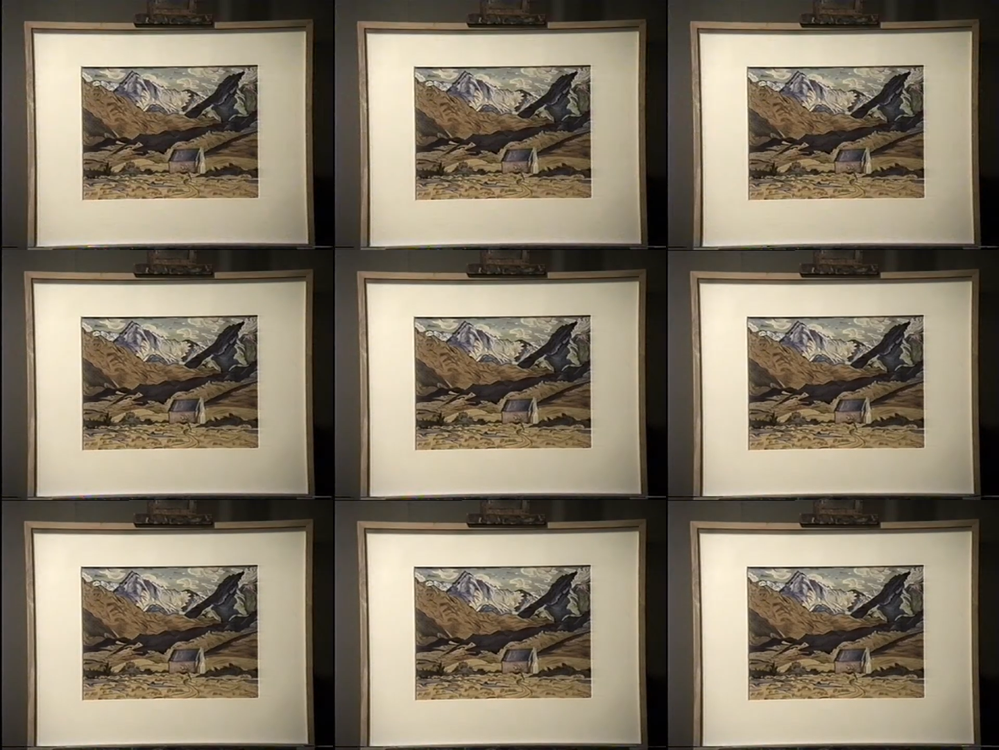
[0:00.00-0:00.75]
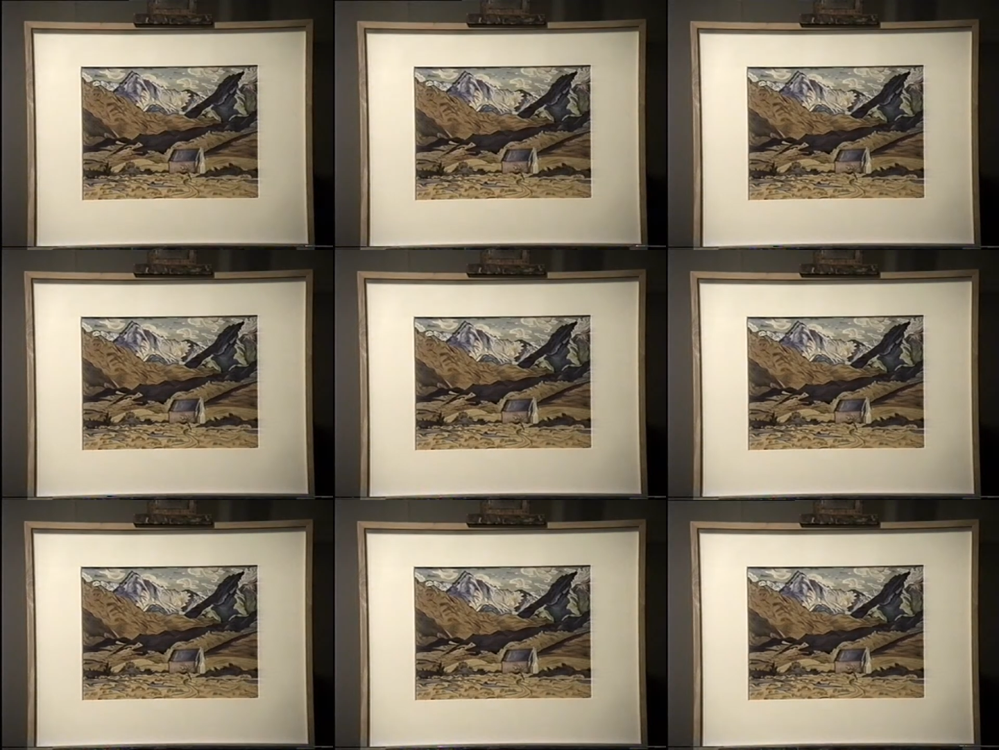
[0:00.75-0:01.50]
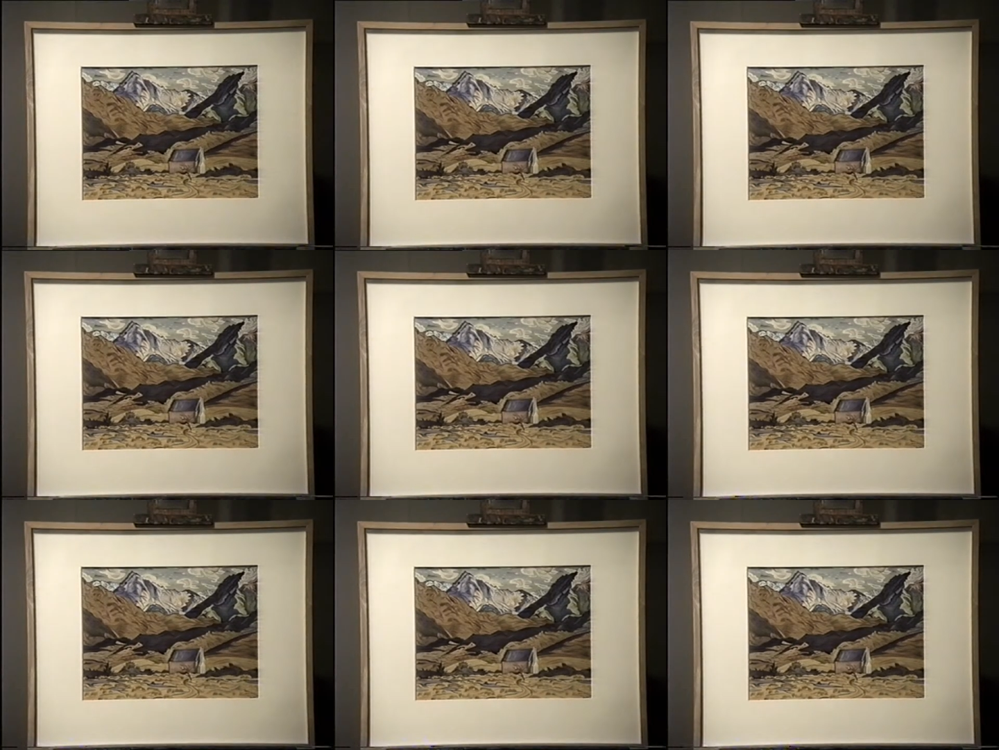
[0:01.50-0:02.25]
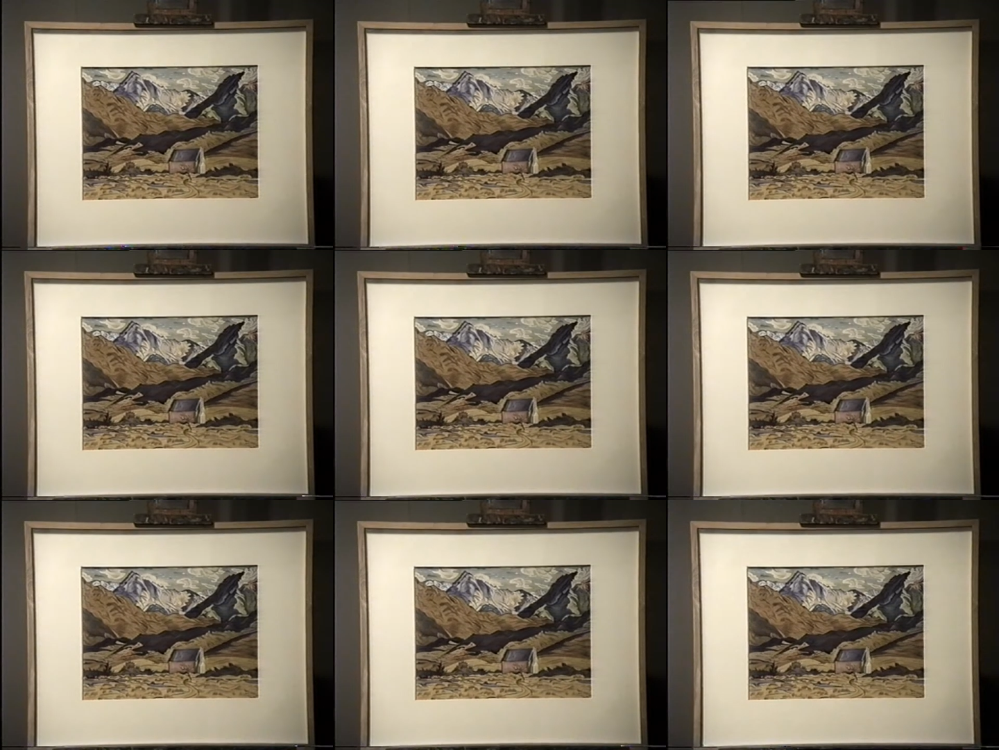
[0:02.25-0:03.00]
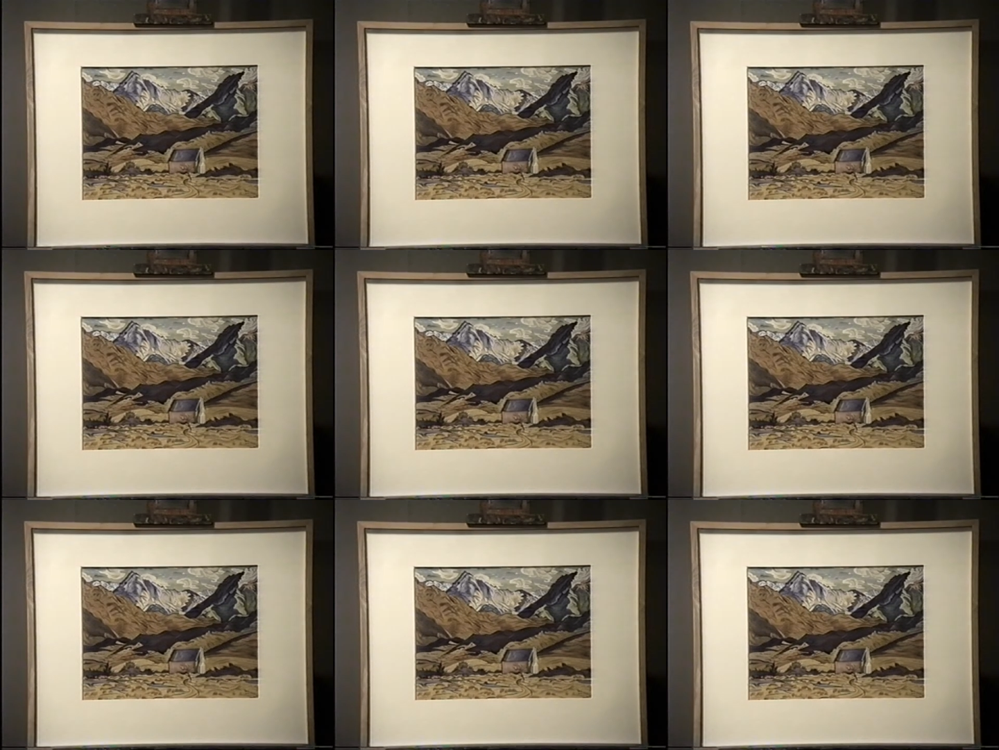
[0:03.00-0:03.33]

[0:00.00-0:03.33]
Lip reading: No face is visible, so there are no lips to read.